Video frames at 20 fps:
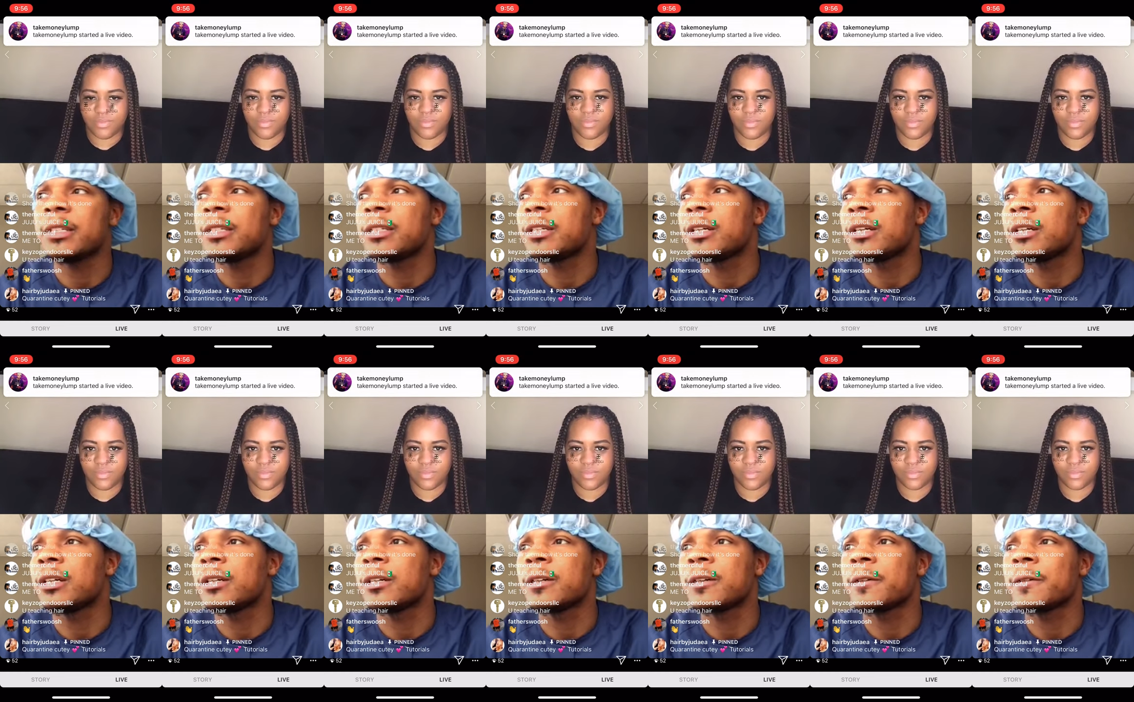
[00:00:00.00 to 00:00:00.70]

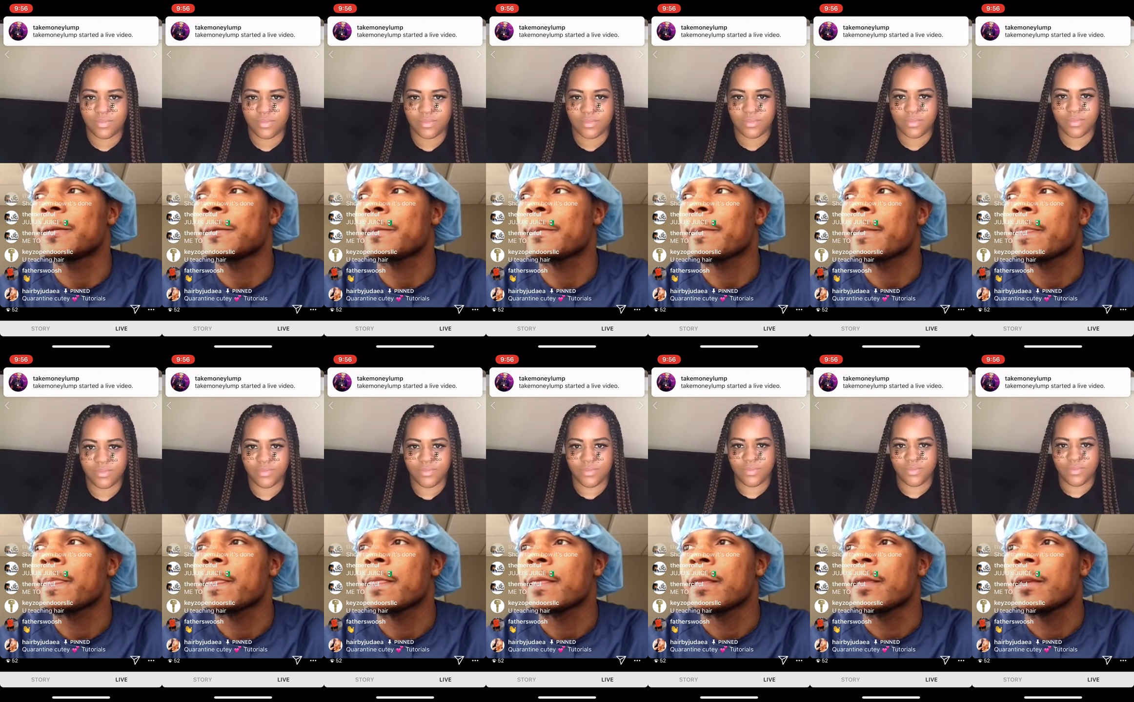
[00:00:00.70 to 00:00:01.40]
Speaker 1: uh,
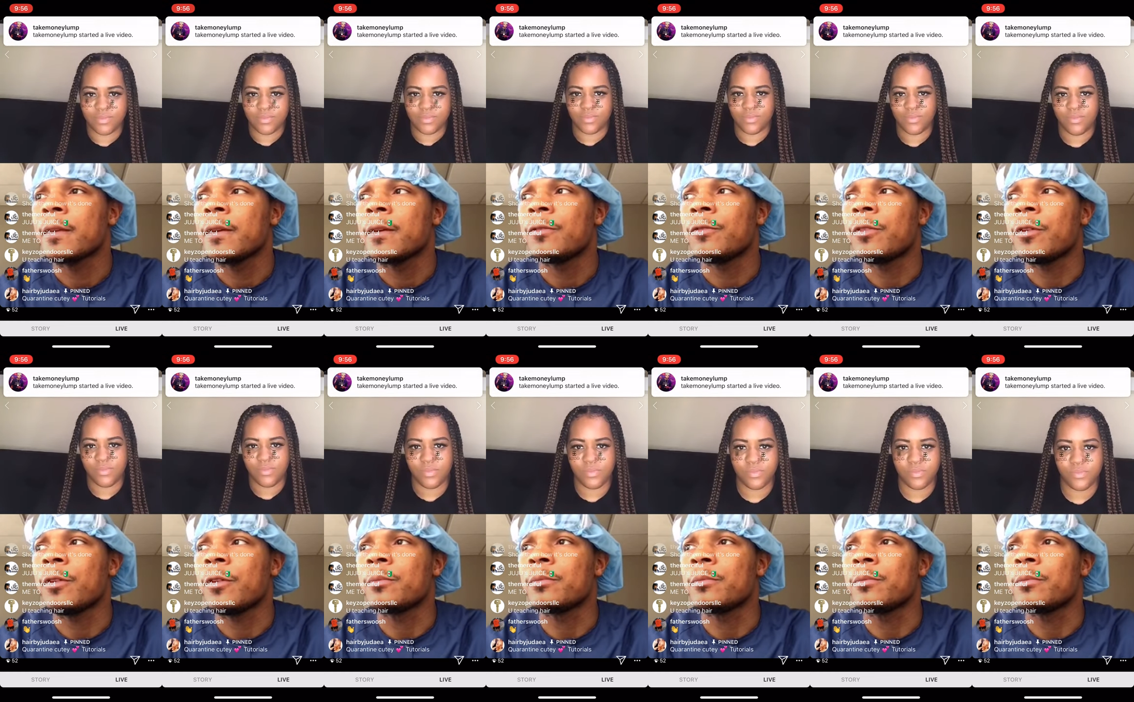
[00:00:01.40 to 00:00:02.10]
from
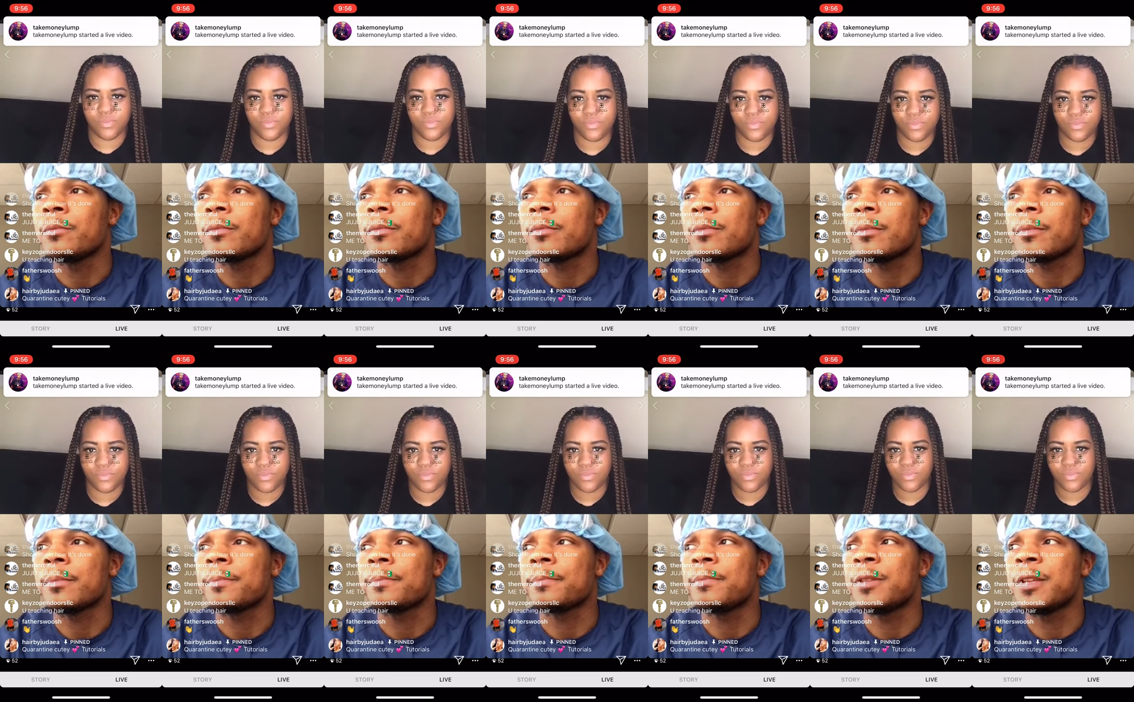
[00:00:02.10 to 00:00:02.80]
mm-hmm.
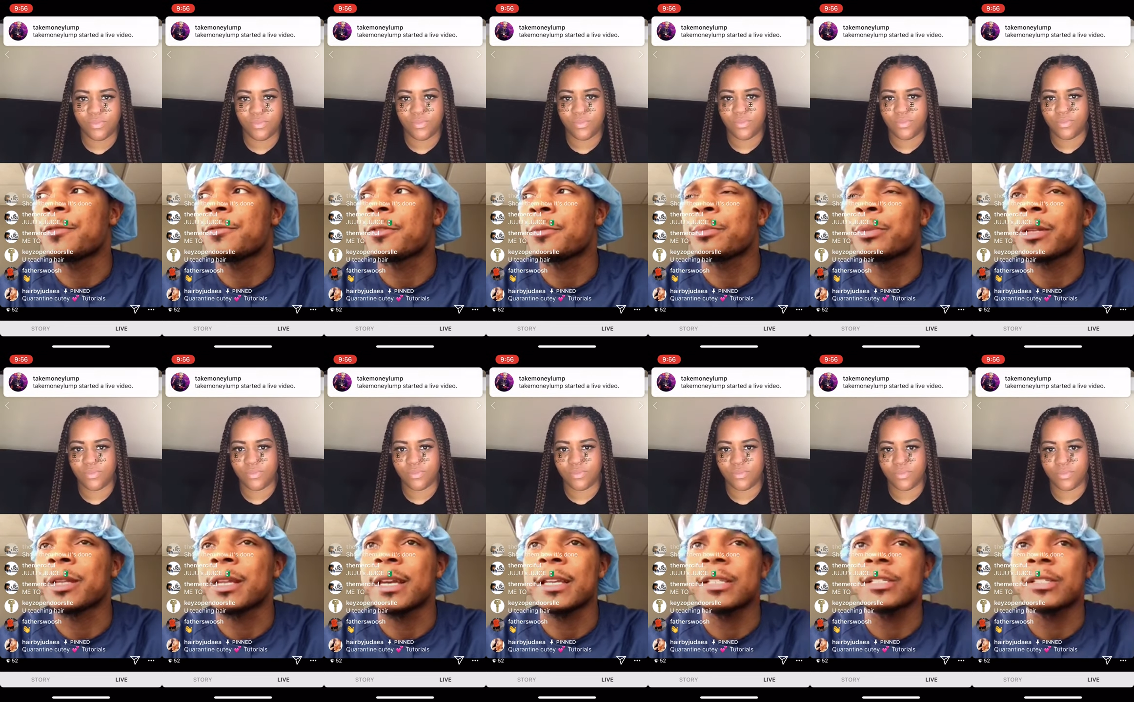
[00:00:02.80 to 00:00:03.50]
different
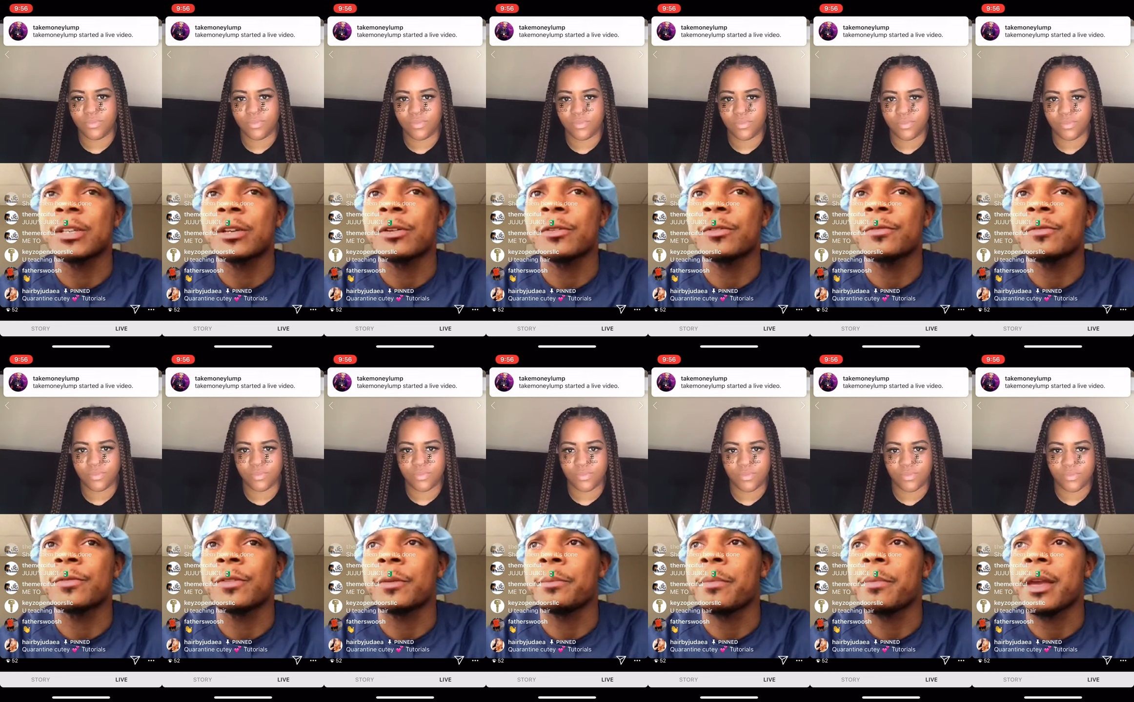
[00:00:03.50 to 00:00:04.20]
plans of to
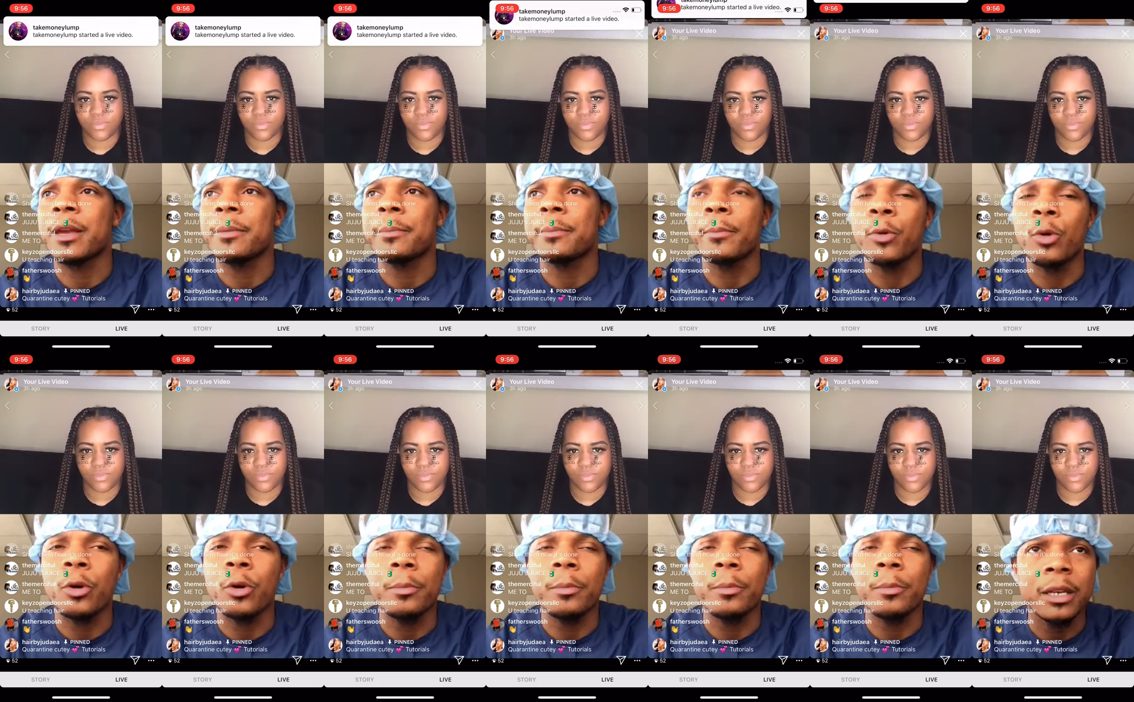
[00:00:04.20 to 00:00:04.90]
make
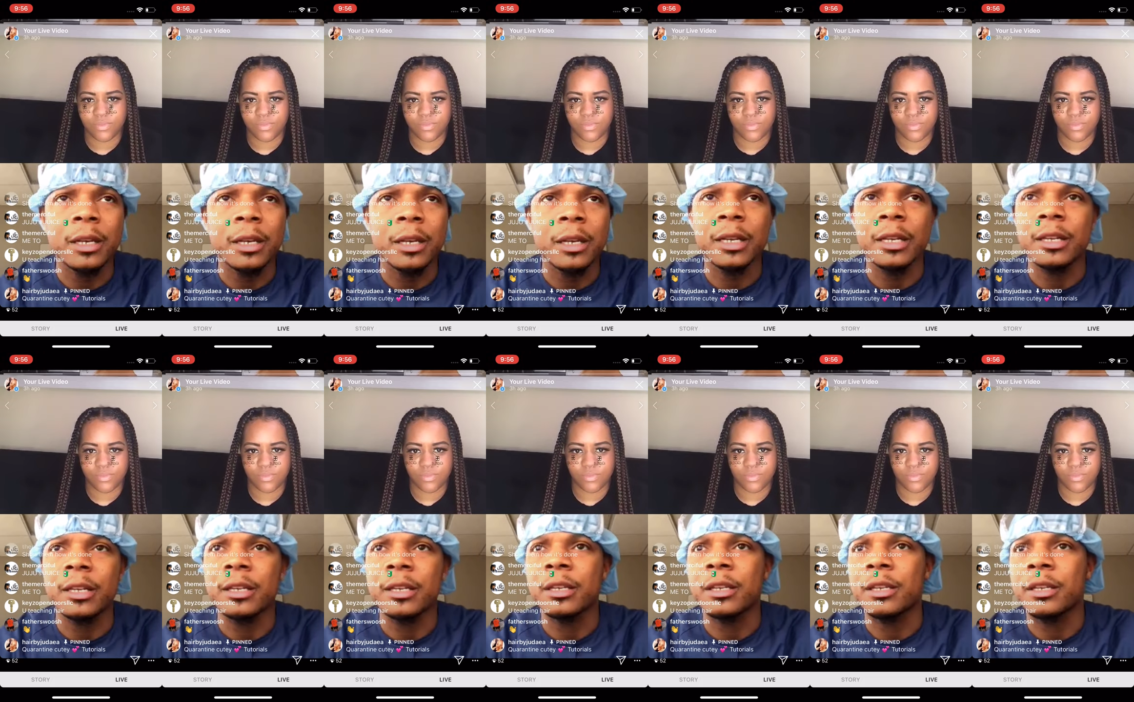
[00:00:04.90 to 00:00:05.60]
more money
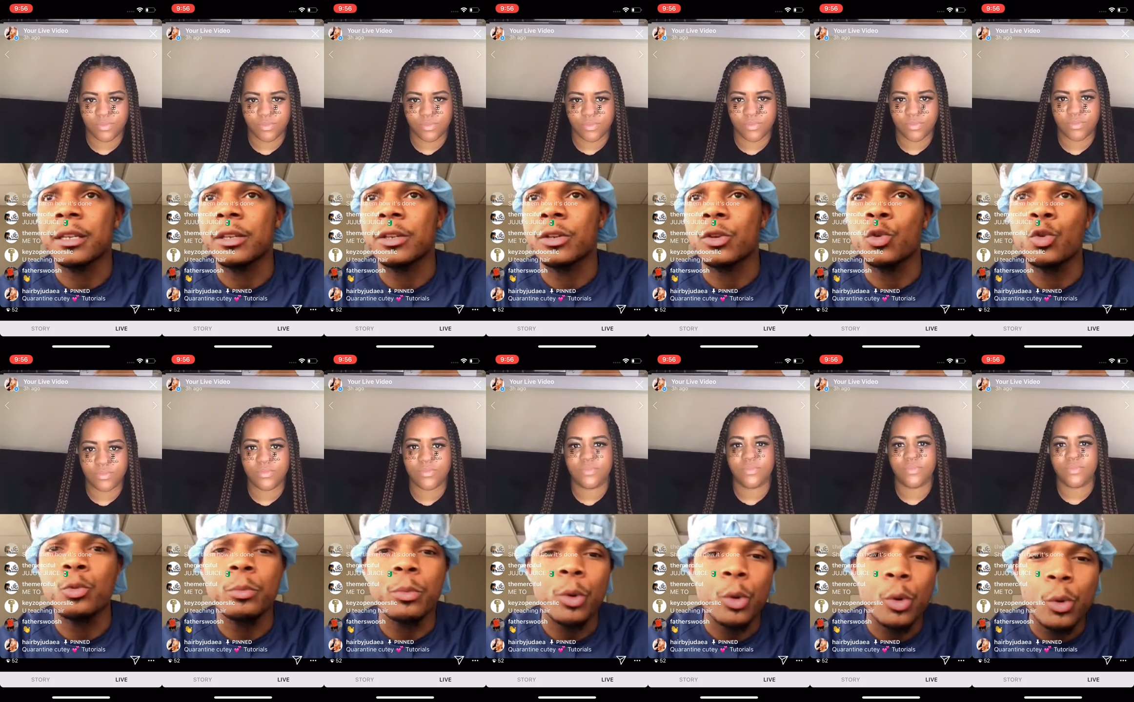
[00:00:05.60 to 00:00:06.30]
and
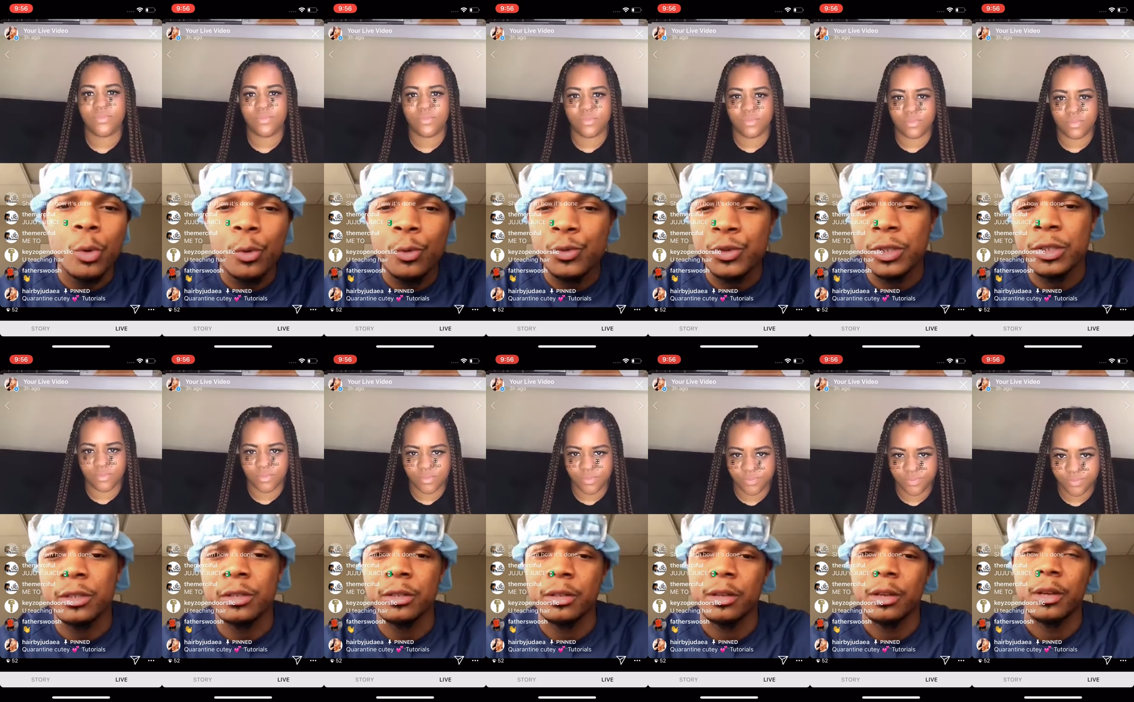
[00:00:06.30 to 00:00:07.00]
new moves
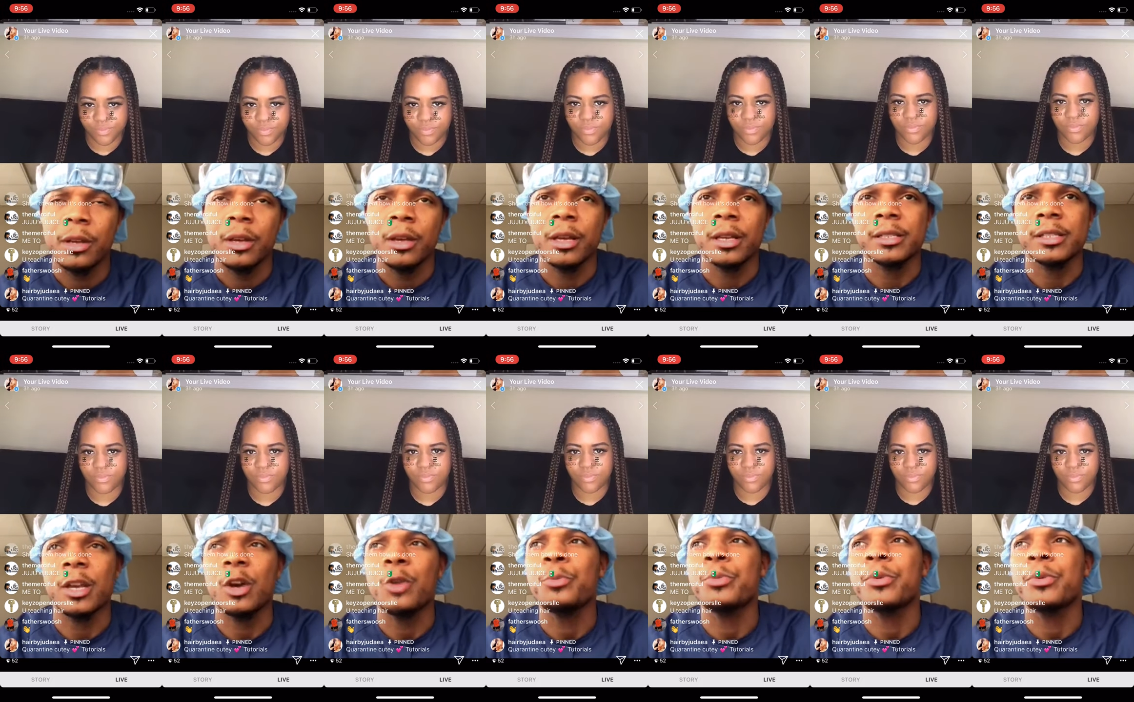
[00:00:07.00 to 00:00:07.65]
and it's help